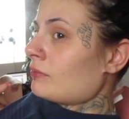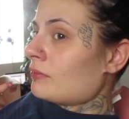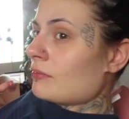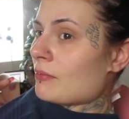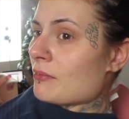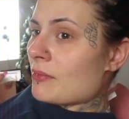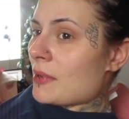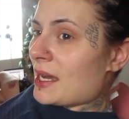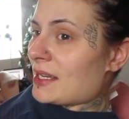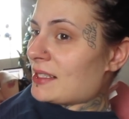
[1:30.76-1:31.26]

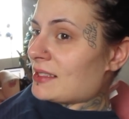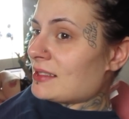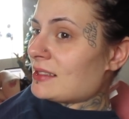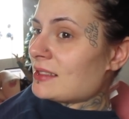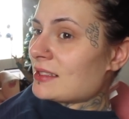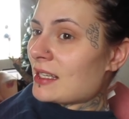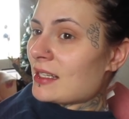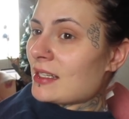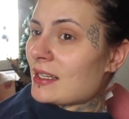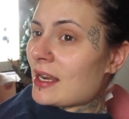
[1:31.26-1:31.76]
By
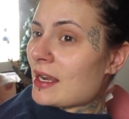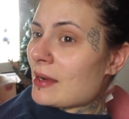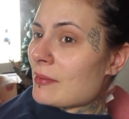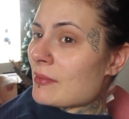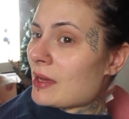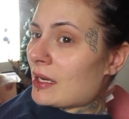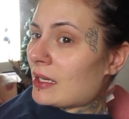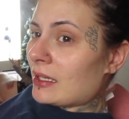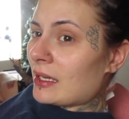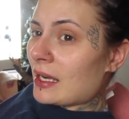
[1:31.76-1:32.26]
Sunday,
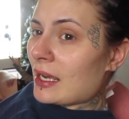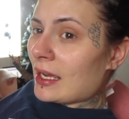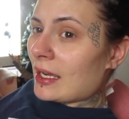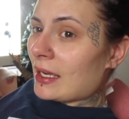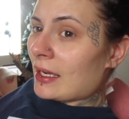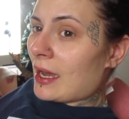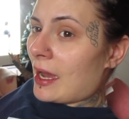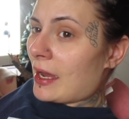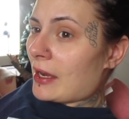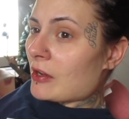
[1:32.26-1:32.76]

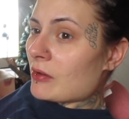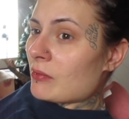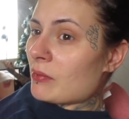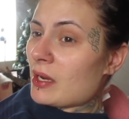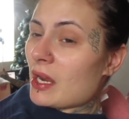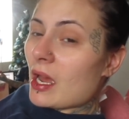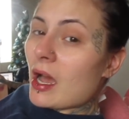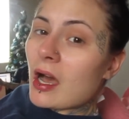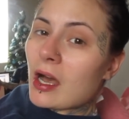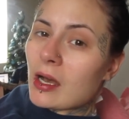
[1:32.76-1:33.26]
Monday, I could
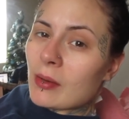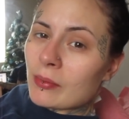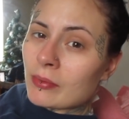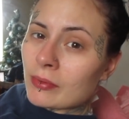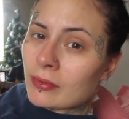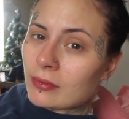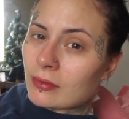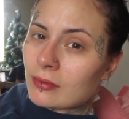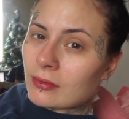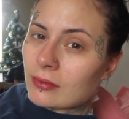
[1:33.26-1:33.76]
be up.
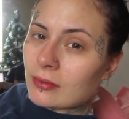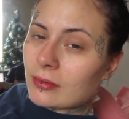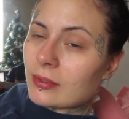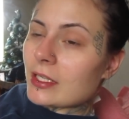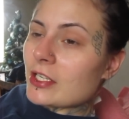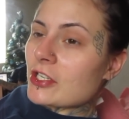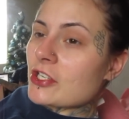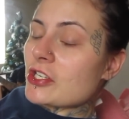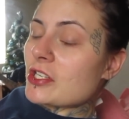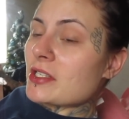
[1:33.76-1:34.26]

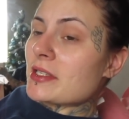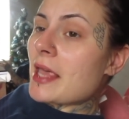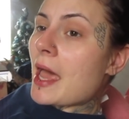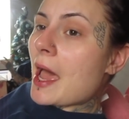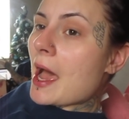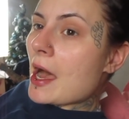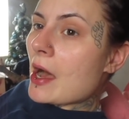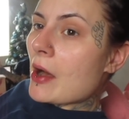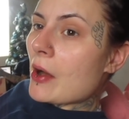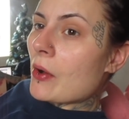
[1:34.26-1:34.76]
That's just
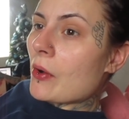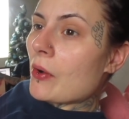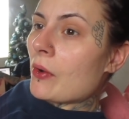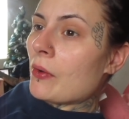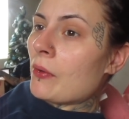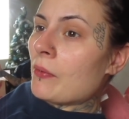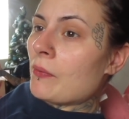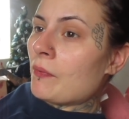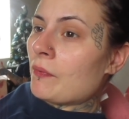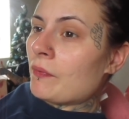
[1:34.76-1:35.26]

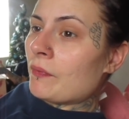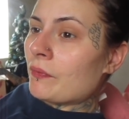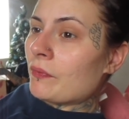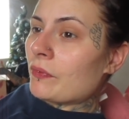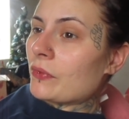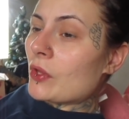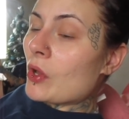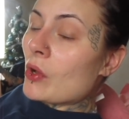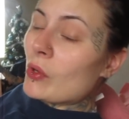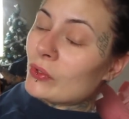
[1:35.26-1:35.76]
how
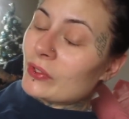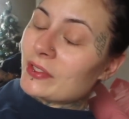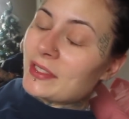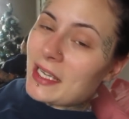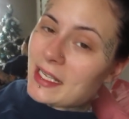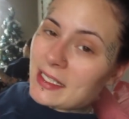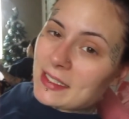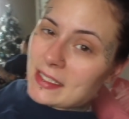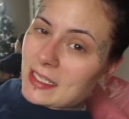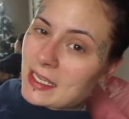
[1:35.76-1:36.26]
the whole
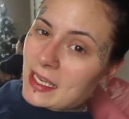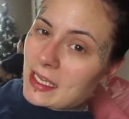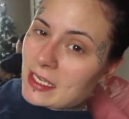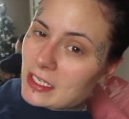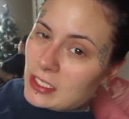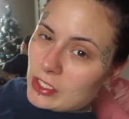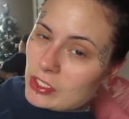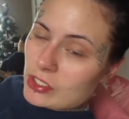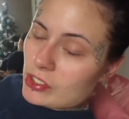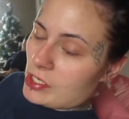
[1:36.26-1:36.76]
dancing
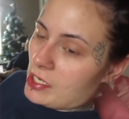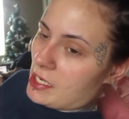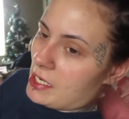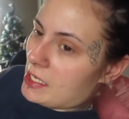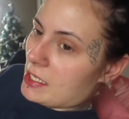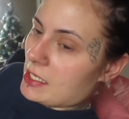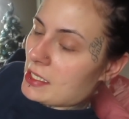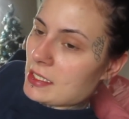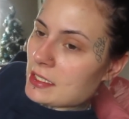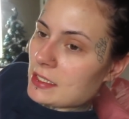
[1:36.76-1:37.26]
industry
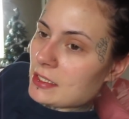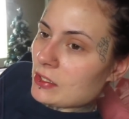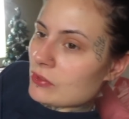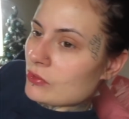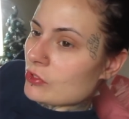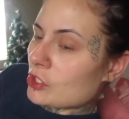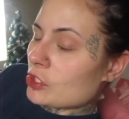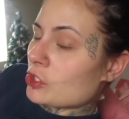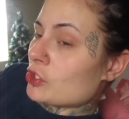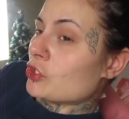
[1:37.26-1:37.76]
is. You
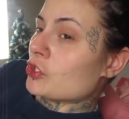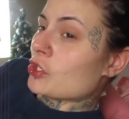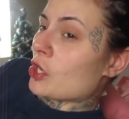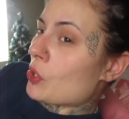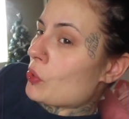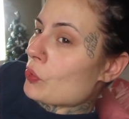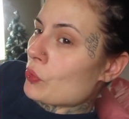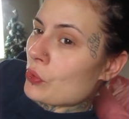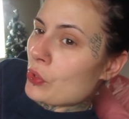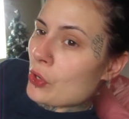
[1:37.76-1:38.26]
just
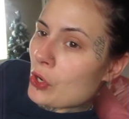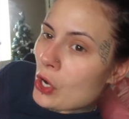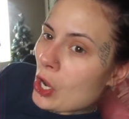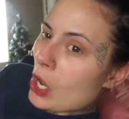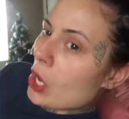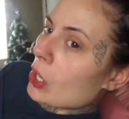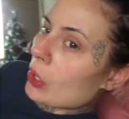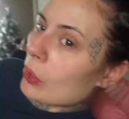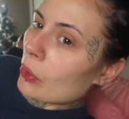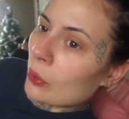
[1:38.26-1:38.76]
don't
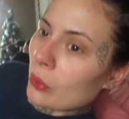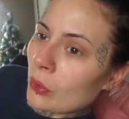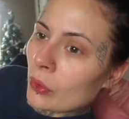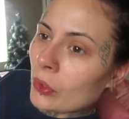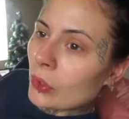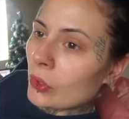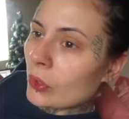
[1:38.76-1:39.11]
know